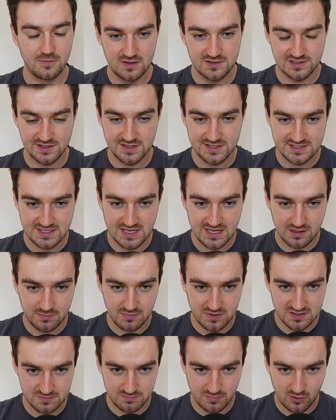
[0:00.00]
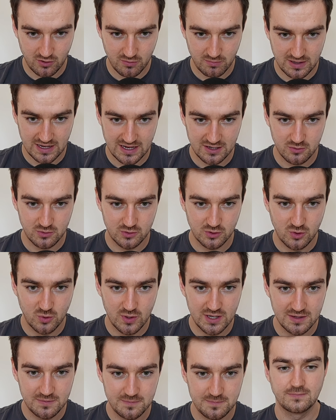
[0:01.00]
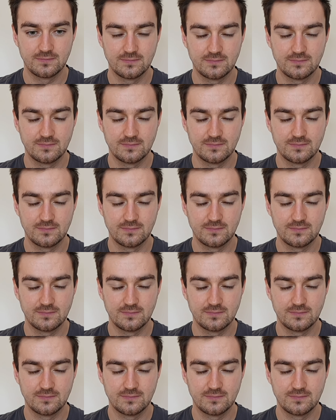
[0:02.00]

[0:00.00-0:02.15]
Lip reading: So let's take this pawn back with the queen.